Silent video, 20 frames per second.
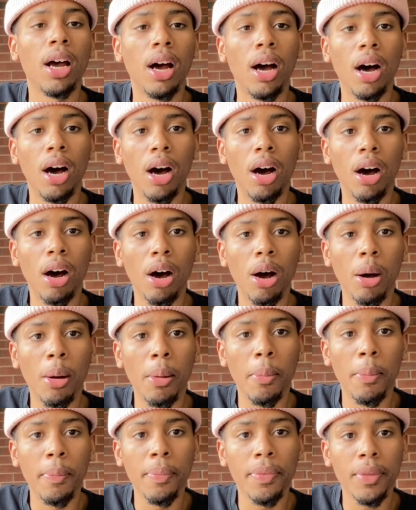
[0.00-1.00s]

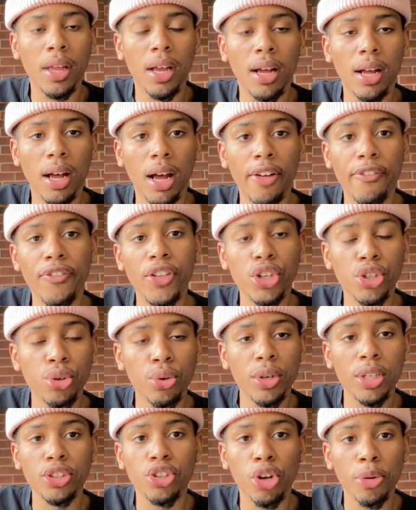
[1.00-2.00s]
a
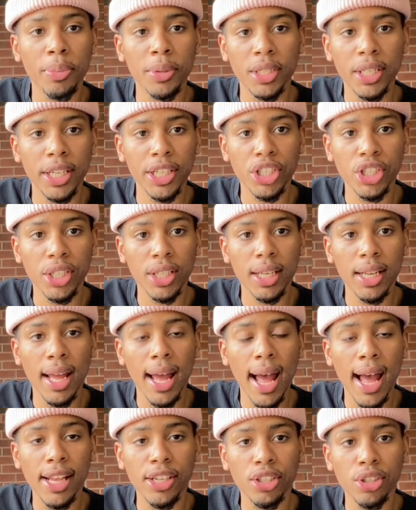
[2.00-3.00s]
visual interpretation
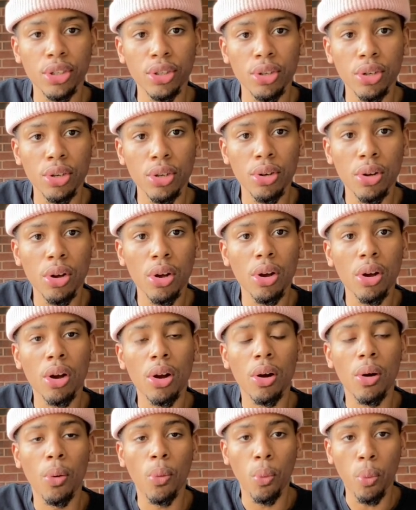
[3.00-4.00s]
as to
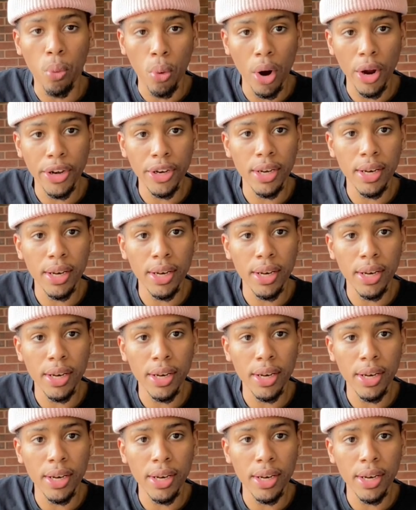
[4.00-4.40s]
what